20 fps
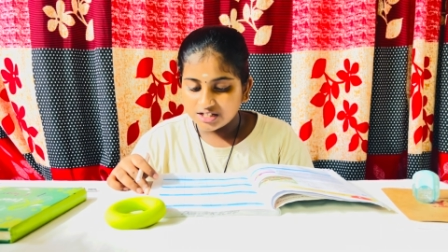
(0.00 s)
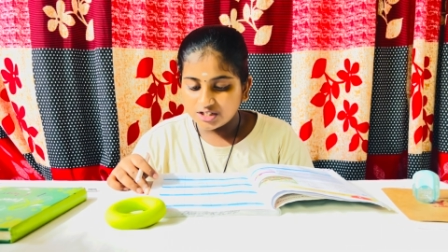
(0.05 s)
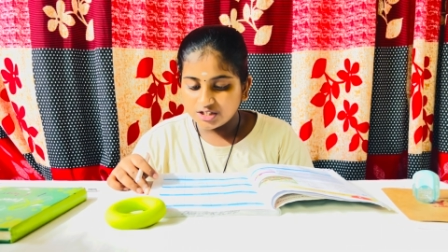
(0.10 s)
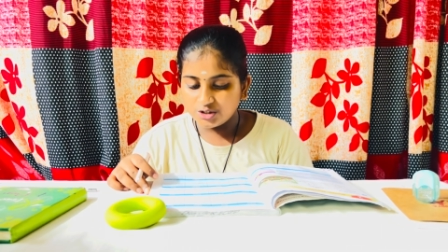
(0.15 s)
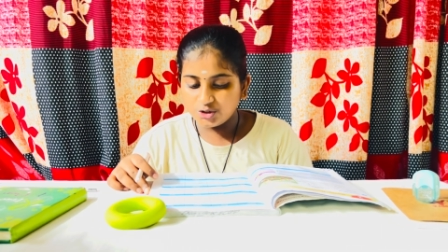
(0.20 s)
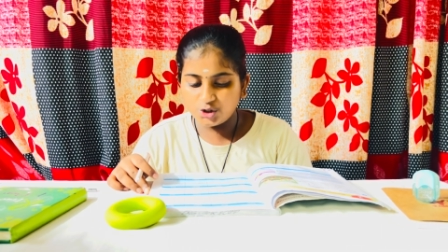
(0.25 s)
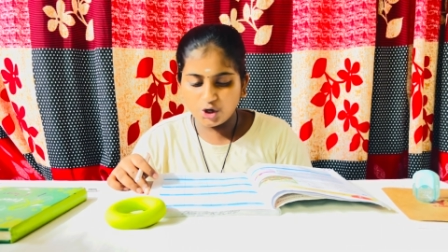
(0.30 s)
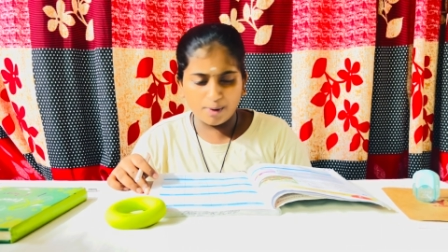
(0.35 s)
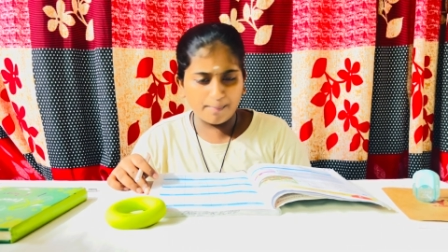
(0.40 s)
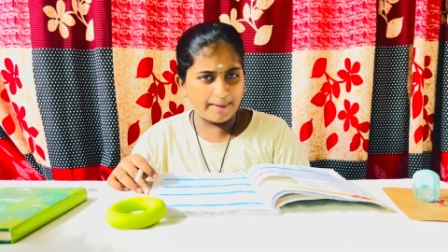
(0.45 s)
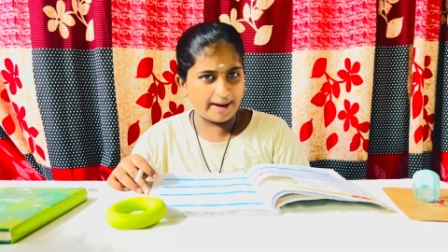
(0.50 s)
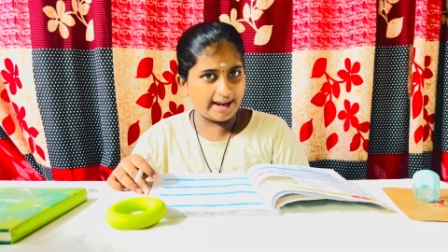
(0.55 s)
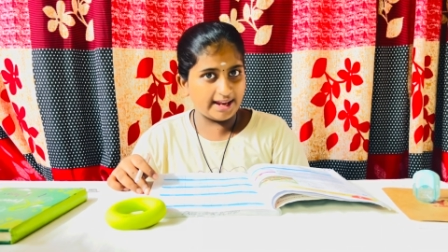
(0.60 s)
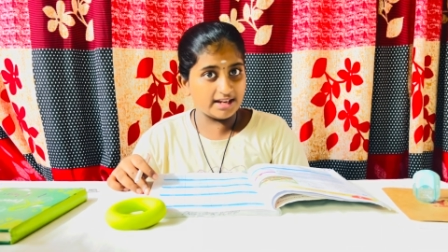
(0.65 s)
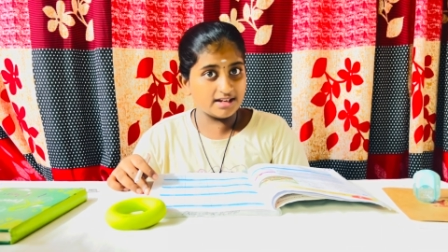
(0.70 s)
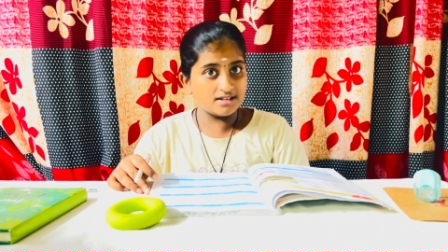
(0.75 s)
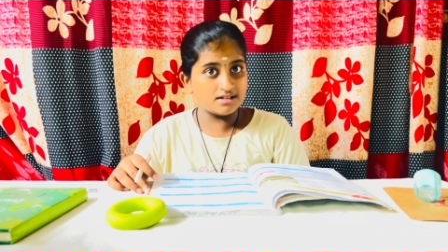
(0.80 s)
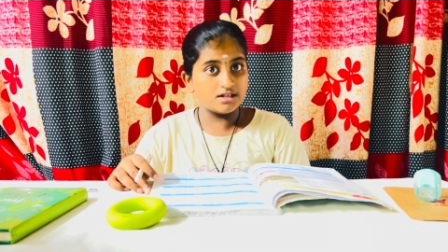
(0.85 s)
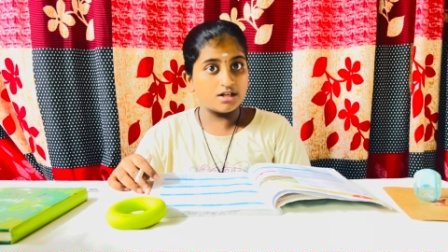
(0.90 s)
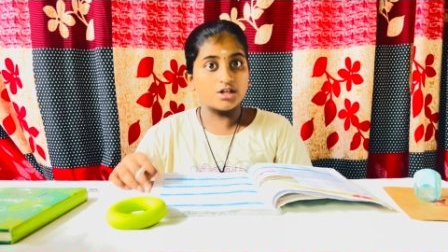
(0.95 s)

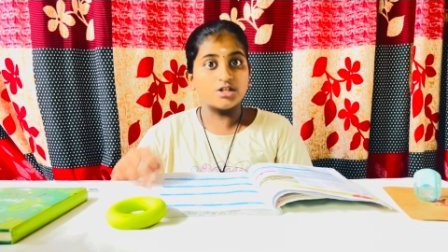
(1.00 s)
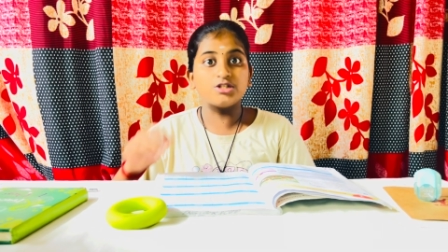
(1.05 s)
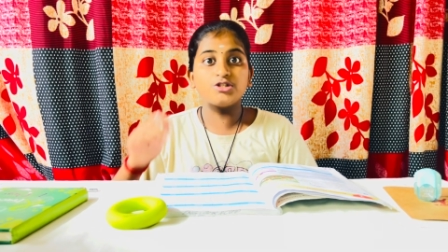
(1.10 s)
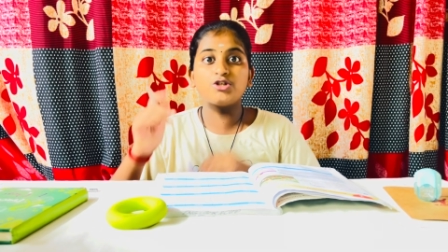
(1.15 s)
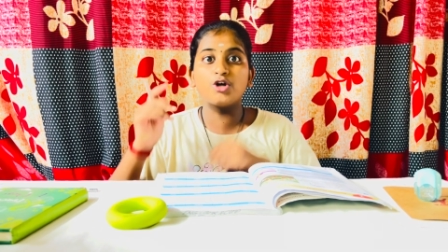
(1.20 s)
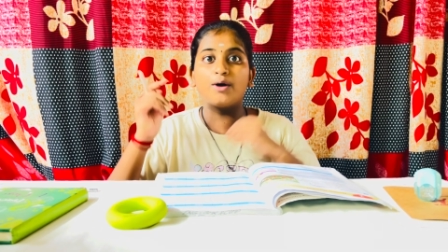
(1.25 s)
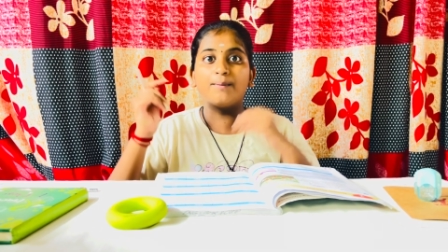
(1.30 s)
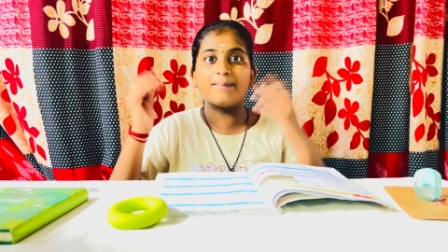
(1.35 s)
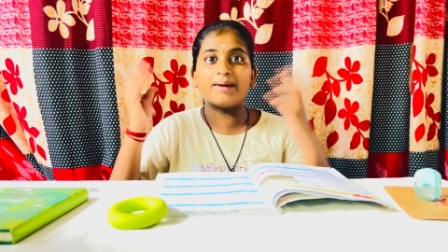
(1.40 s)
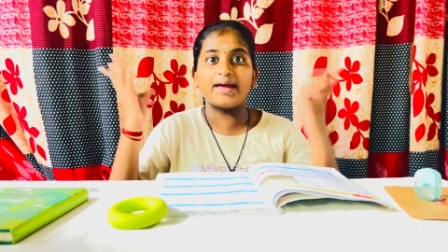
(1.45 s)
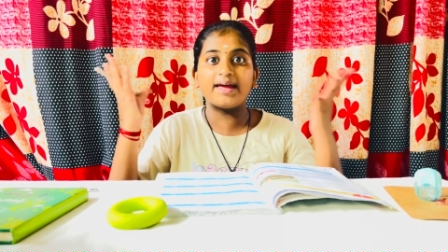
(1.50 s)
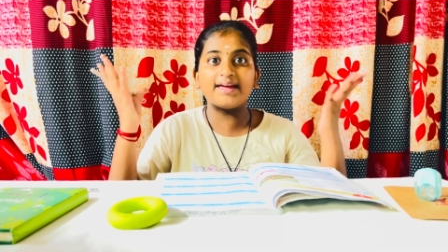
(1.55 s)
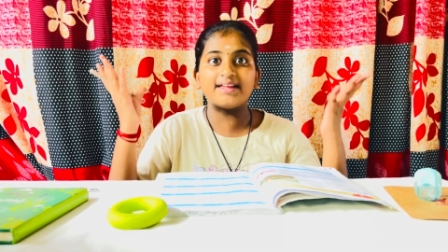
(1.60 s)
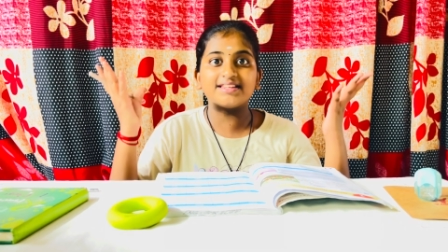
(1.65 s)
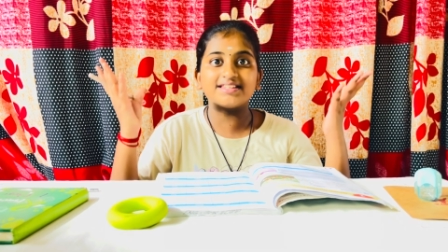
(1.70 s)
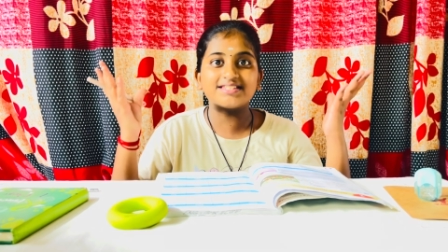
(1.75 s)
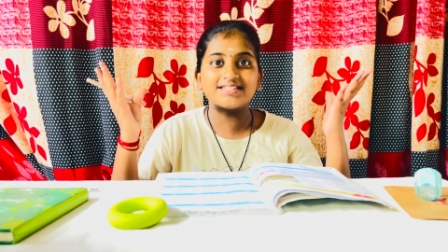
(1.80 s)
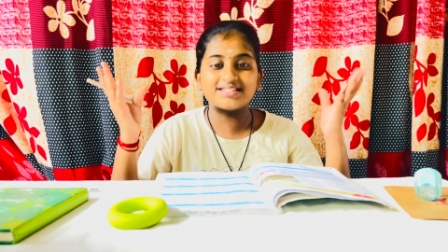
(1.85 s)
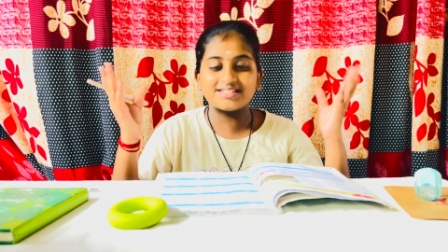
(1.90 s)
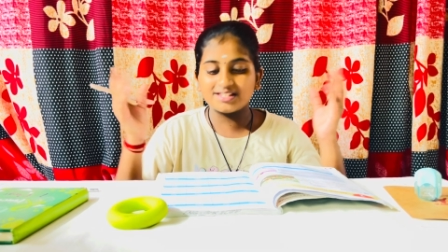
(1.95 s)
Domain,
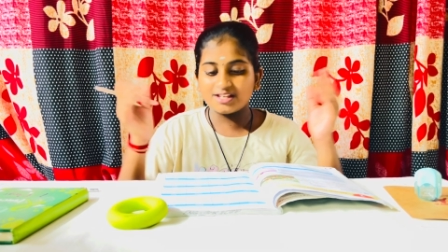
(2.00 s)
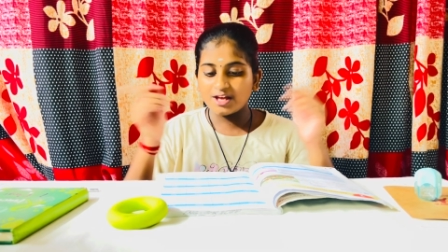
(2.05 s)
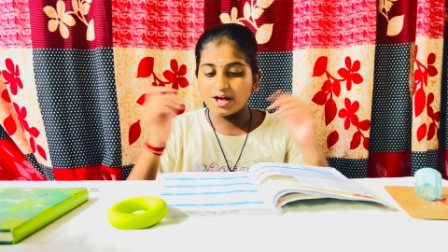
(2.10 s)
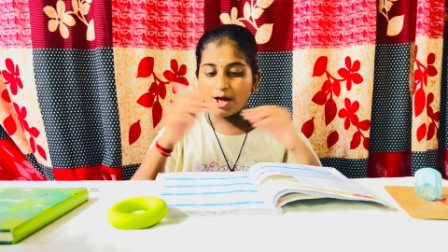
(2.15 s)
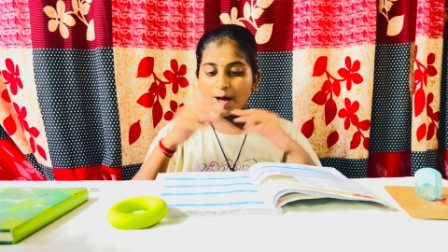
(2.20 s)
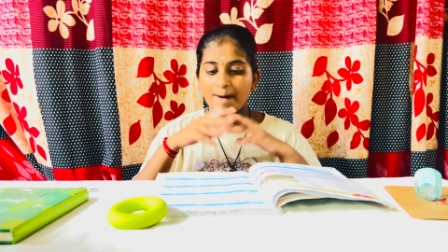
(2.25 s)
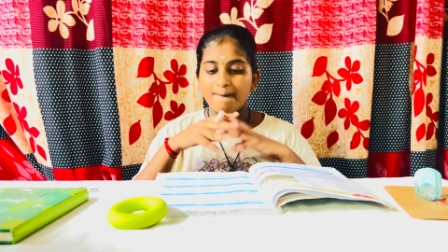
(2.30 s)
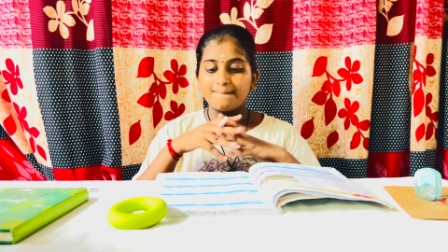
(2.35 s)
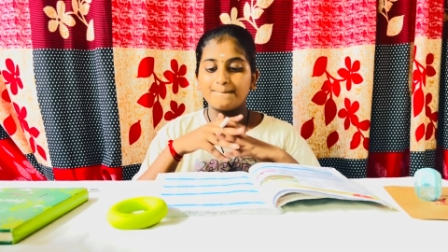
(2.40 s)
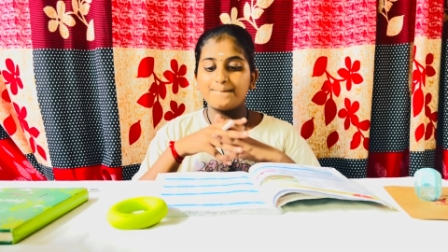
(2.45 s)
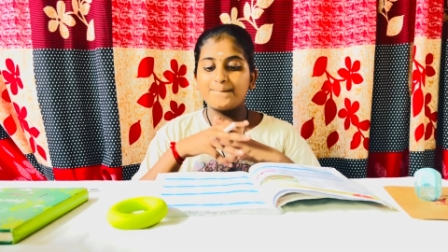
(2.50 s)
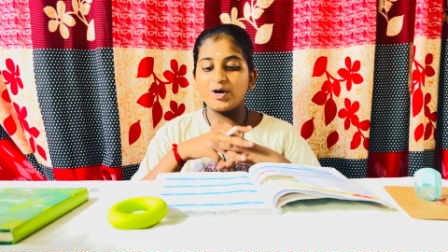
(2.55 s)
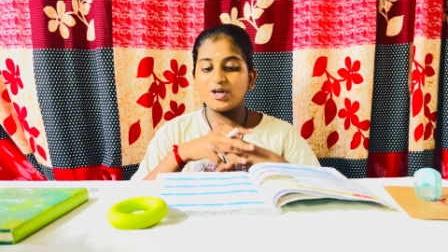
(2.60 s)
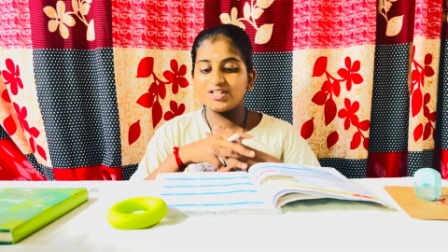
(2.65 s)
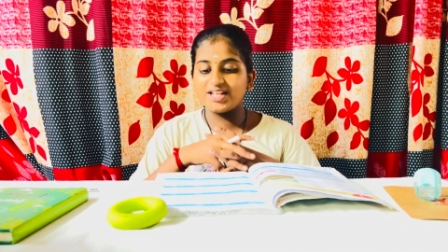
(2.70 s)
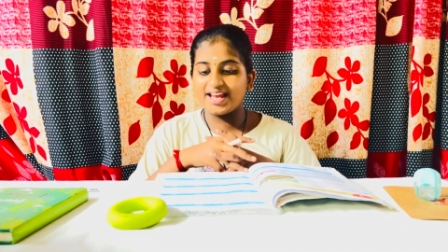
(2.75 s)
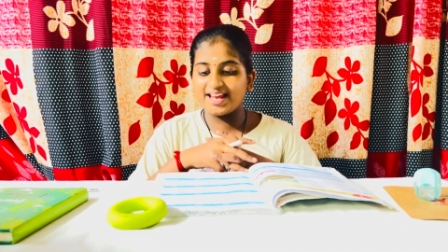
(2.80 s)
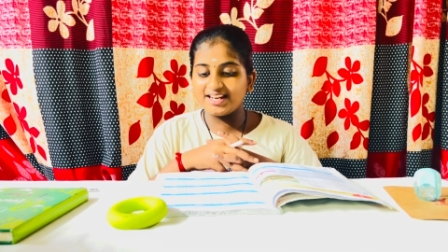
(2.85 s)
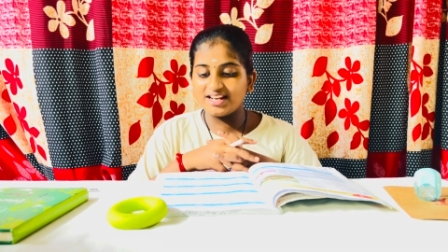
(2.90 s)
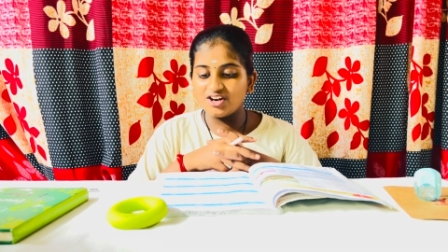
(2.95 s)
domains.
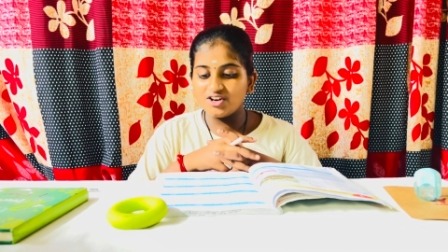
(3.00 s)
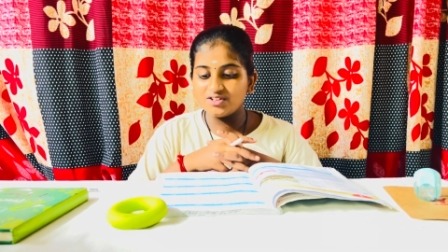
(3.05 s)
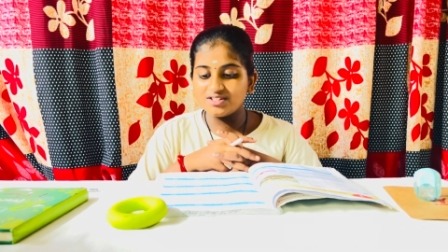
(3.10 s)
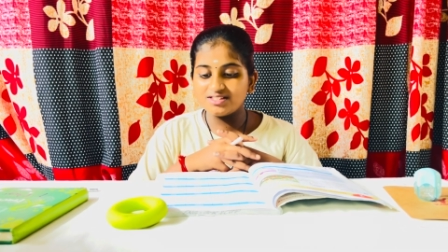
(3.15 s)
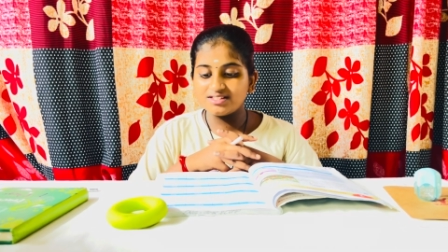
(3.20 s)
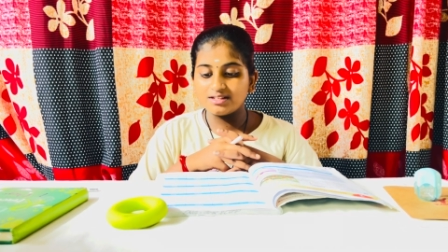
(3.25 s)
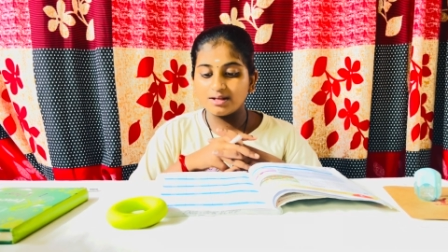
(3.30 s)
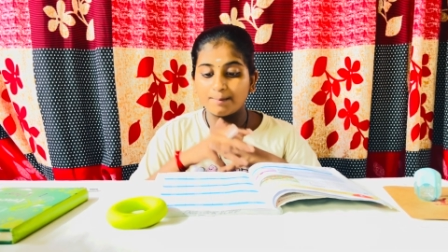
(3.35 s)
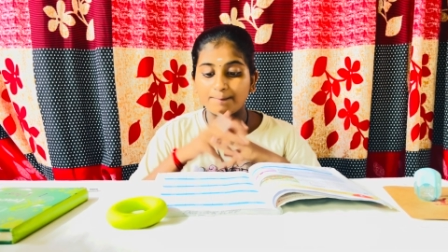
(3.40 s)
Potatoes,